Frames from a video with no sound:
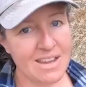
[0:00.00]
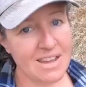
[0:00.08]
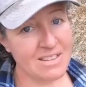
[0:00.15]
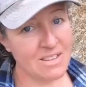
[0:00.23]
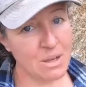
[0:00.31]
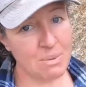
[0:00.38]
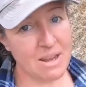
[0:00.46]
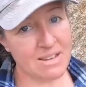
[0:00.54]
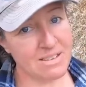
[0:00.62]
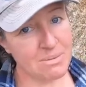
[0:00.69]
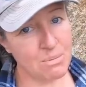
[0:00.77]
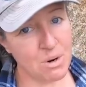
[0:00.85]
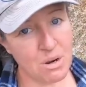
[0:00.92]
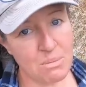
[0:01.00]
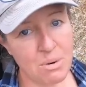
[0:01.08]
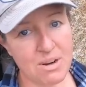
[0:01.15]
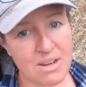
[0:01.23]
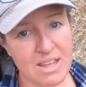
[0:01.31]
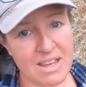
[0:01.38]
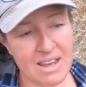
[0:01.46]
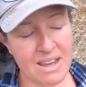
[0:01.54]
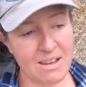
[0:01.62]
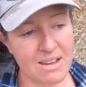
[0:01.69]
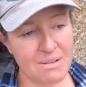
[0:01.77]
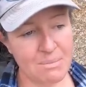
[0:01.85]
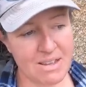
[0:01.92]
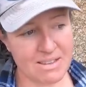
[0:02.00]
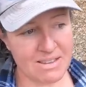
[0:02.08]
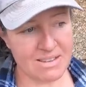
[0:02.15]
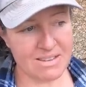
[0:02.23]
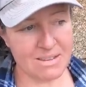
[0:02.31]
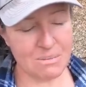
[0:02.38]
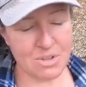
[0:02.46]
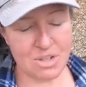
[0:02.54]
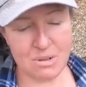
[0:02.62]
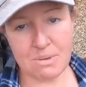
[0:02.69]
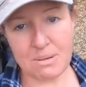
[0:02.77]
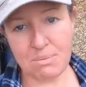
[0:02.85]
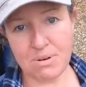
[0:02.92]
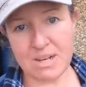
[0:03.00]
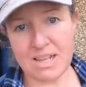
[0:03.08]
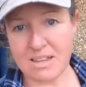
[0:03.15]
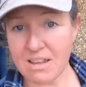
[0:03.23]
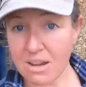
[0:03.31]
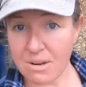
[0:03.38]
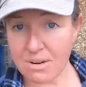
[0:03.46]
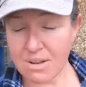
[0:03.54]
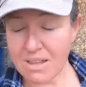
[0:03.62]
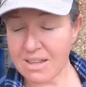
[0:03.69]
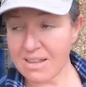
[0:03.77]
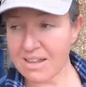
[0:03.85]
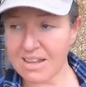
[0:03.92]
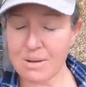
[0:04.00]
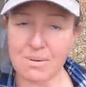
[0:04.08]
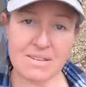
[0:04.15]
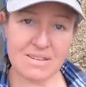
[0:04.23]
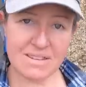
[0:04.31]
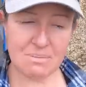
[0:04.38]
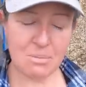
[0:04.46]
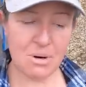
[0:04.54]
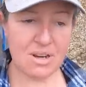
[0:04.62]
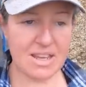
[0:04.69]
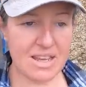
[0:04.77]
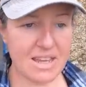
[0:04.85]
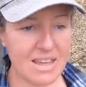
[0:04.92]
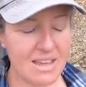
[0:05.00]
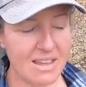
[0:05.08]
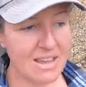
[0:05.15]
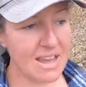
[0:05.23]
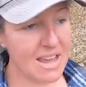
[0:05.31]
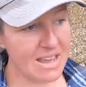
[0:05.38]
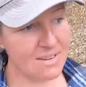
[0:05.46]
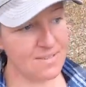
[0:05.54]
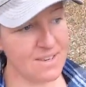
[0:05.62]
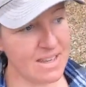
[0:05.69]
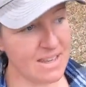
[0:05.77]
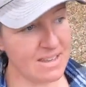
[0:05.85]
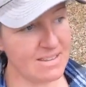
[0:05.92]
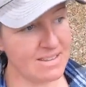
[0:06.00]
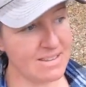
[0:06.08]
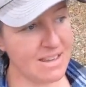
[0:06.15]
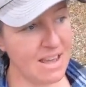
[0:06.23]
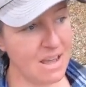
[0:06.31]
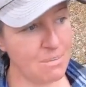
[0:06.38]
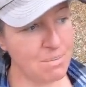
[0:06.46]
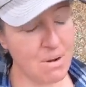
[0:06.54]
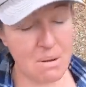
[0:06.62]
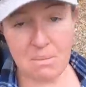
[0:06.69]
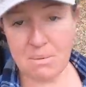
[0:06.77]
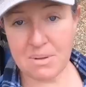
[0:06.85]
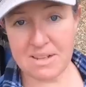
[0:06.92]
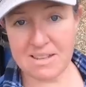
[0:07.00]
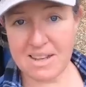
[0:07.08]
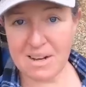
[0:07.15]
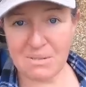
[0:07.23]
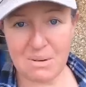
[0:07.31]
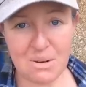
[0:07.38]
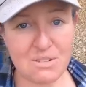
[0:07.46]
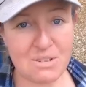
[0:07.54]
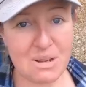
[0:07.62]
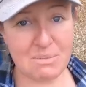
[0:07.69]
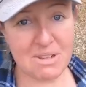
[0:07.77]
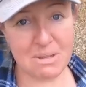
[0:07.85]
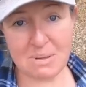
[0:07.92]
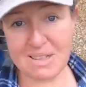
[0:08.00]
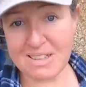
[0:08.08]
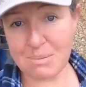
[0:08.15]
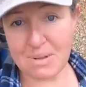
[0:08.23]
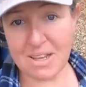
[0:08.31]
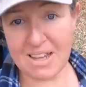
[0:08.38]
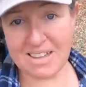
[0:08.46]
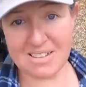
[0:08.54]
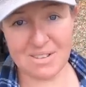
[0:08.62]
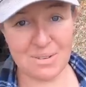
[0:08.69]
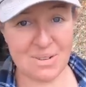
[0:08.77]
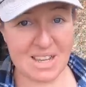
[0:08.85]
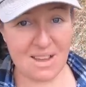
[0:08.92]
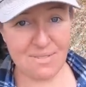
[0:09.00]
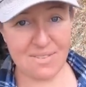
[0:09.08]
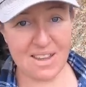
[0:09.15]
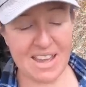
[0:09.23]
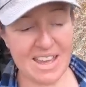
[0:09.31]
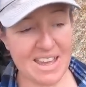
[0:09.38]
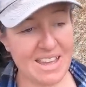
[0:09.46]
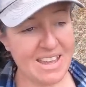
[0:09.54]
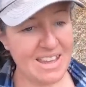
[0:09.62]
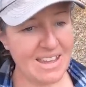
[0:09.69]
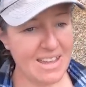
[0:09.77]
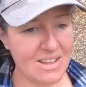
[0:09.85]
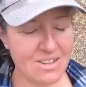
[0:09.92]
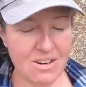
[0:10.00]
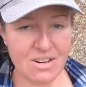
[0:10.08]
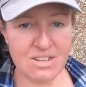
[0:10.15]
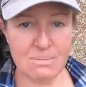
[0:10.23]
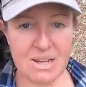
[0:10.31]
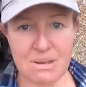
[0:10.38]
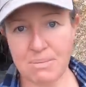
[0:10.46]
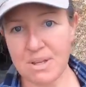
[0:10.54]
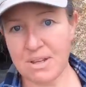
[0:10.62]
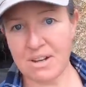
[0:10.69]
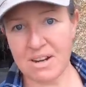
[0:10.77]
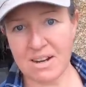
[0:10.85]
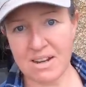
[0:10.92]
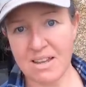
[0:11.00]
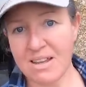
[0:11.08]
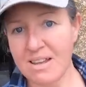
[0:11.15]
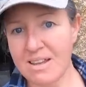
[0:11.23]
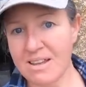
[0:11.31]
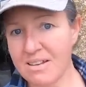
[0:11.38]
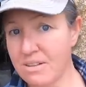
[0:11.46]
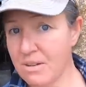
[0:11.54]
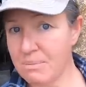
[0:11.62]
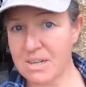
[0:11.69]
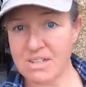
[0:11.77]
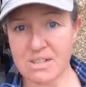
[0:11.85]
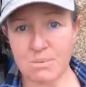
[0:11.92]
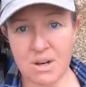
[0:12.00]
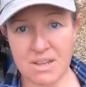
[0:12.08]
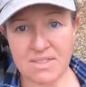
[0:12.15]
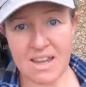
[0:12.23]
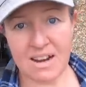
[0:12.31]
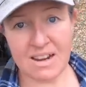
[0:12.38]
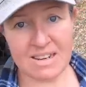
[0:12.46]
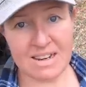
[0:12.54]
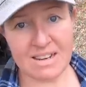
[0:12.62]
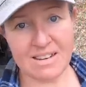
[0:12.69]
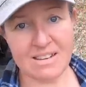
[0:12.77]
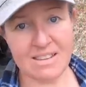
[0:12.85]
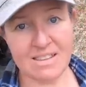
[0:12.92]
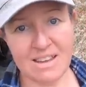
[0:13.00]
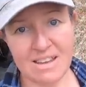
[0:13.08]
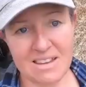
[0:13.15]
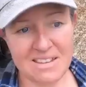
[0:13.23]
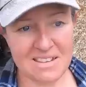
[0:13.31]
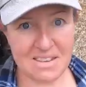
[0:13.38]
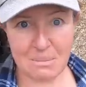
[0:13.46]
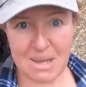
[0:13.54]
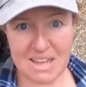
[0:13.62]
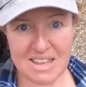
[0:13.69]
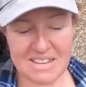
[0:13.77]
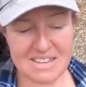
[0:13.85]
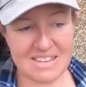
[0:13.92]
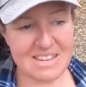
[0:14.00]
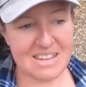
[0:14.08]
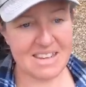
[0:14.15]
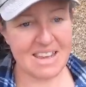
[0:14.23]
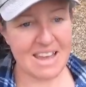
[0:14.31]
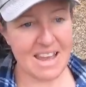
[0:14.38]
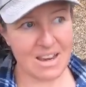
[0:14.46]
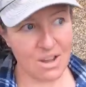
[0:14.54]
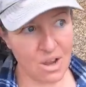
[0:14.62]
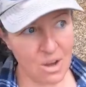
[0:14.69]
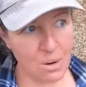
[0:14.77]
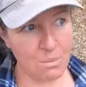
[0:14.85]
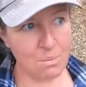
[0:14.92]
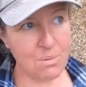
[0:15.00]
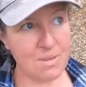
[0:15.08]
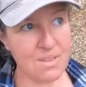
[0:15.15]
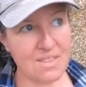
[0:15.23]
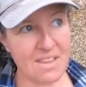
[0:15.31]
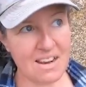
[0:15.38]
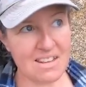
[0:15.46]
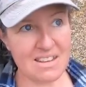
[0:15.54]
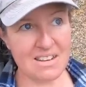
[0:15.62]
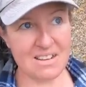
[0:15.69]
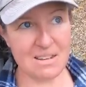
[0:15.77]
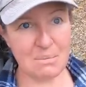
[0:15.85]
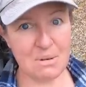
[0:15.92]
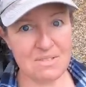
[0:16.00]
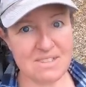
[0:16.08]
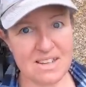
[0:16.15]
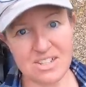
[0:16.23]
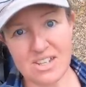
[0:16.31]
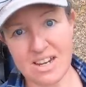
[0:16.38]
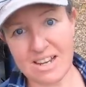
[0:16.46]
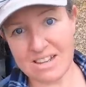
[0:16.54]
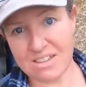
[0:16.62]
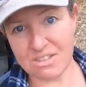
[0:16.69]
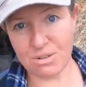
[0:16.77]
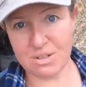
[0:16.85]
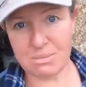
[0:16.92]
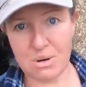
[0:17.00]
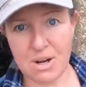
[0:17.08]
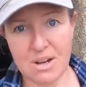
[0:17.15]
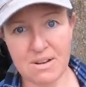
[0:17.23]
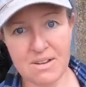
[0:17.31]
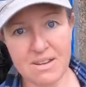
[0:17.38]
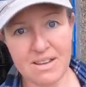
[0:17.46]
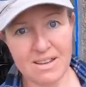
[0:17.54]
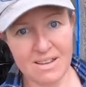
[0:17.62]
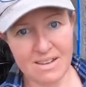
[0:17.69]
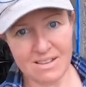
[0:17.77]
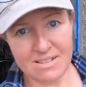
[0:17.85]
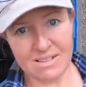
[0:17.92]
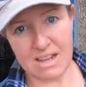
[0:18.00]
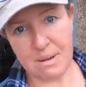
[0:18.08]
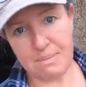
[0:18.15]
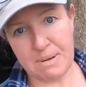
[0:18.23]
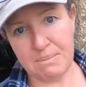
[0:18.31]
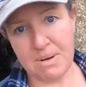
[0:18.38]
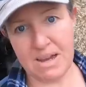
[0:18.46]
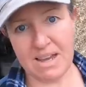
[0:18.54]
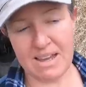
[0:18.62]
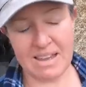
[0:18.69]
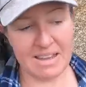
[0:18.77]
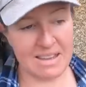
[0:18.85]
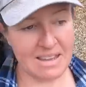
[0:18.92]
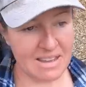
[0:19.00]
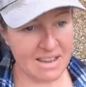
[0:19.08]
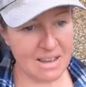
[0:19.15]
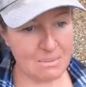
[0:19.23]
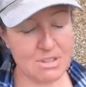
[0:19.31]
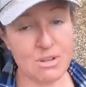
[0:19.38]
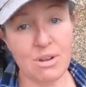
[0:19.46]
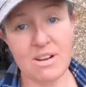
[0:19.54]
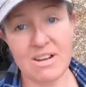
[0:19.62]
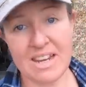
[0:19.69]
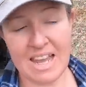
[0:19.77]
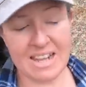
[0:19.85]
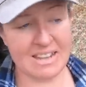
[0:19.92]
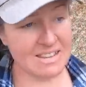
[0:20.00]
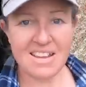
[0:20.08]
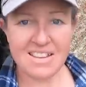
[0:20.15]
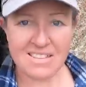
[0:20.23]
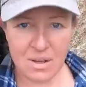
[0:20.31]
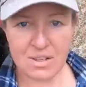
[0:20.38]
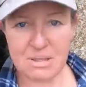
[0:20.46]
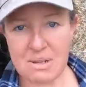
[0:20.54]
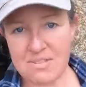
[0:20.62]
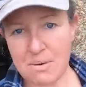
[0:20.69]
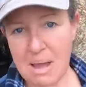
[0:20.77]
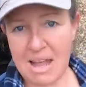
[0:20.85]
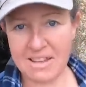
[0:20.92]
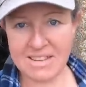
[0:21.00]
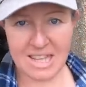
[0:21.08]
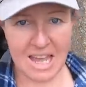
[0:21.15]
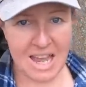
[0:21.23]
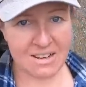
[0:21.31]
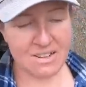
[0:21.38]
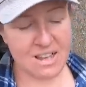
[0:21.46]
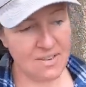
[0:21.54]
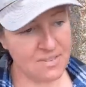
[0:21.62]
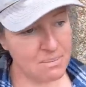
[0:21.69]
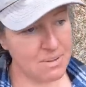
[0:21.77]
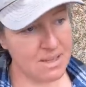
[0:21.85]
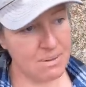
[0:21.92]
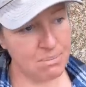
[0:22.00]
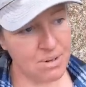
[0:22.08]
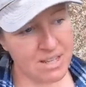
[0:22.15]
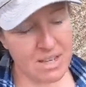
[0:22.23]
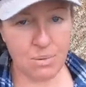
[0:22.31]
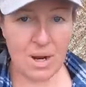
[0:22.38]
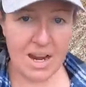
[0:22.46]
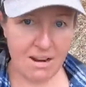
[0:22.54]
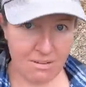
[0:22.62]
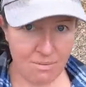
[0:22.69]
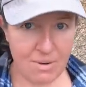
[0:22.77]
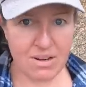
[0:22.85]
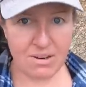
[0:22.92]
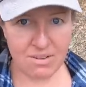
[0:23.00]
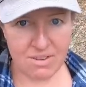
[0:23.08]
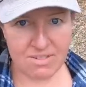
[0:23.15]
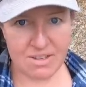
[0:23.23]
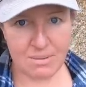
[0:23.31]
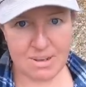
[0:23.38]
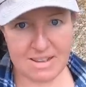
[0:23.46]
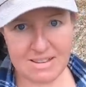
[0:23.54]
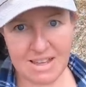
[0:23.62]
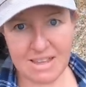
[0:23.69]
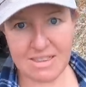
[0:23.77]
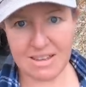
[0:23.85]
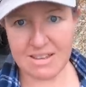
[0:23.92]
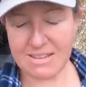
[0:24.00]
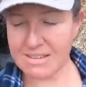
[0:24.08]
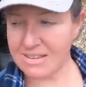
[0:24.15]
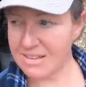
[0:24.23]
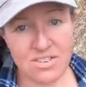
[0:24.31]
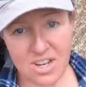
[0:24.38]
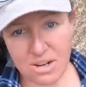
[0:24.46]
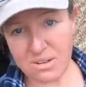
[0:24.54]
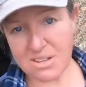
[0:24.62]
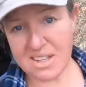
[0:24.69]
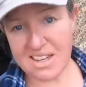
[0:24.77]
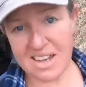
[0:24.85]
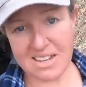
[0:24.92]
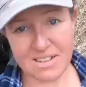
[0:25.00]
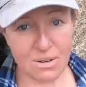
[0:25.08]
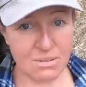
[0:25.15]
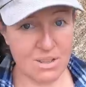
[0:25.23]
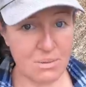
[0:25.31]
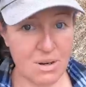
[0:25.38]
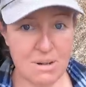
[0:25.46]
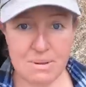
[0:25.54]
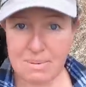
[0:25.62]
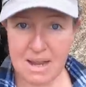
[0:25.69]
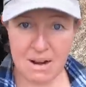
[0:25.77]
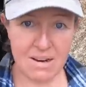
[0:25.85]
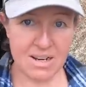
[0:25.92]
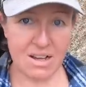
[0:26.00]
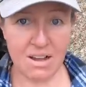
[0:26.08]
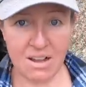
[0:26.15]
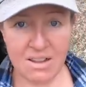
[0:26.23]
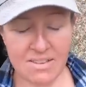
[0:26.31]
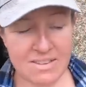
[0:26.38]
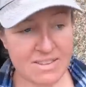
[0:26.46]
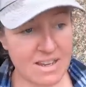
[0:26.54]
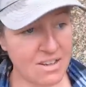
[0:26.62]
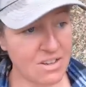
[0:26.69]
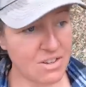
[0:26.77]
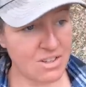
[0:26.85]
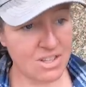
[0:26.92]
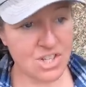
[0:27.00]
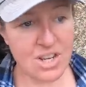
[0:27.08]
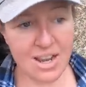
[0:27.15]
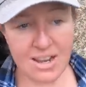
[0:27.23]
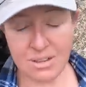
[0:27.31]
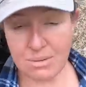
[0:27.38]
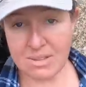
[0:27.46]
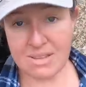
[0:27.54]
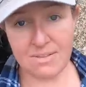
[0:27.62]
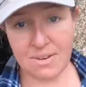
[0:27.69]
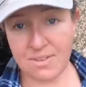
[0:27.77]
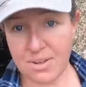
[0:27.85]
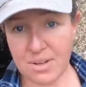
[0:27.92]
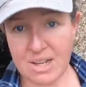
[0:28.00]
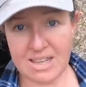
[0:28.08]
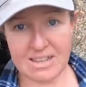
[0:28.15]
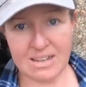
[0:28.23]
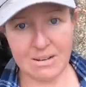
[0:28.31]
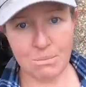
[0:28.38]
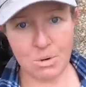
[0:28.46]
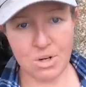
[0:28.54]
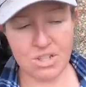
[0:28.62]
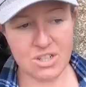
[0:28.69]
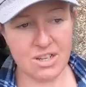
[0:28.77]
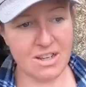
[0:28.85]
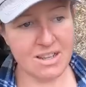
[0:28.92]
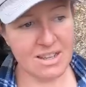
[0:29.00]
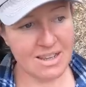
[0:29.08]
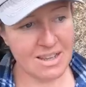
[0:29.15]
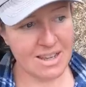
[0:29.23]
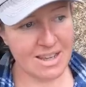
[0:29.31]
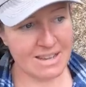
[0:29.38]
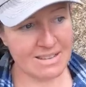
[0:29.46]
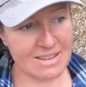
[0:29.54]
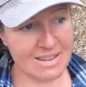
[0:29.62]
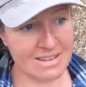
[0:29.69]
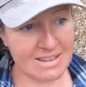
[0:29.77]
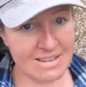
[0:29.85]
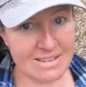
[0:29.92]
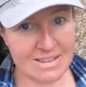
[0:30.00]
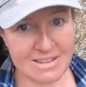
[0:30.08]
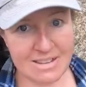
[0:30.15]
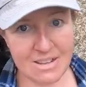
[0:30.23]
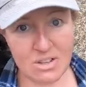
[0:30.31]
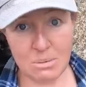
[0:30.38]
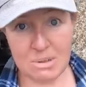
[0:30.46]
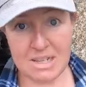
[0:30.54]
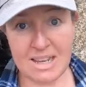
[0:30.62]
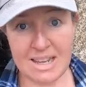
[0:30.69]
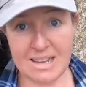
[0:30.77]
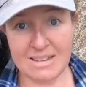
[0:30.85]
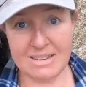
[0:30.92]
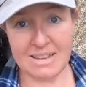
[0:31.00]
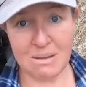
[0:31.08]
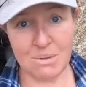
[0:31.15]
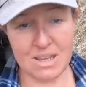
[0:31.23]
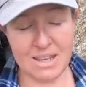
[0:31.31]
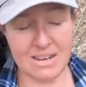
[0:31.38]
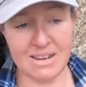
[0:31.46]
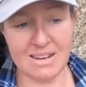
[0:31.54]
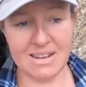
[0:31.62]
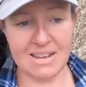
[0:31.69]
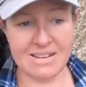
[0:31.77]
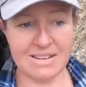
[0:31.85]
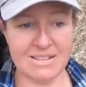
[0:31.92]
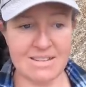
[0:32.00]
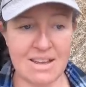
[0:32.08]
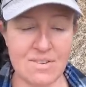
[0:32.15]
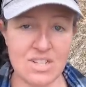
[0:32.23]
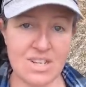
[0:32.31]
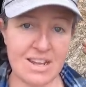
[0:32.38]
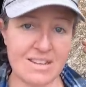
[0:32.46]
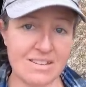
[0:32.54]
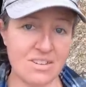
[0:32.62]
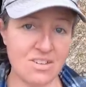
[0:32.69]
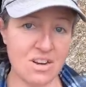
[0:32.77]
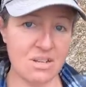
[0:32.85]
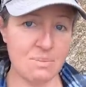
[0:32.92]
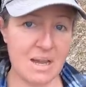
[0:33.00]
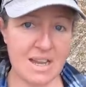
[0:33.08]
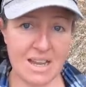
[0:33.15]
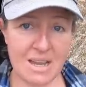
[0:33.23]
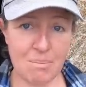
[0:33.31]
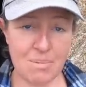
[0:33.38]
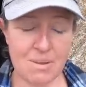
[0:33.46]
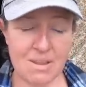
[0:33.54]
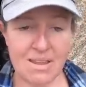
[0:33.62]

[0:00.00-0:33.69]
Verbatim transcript: And so by tomorrow morning, my system should be pretty low, like it was this morning. And if it is, I'll probably take a road trip to the pizza place or to a cafe, charge up my computer, do a bunch of work there, connect it to the mains, and hope that a little glimmer of sunshine gets through tomorrow to top up my solar again. So it's a bit of a balancing act. You have to be pretty aware of what you're using when it's like this. Generally, I don't really worry about power at all. The sun usually shines once every few days here in Portugal. It's these consistent gloomy days that mean it doesn't have a chance to charge back up.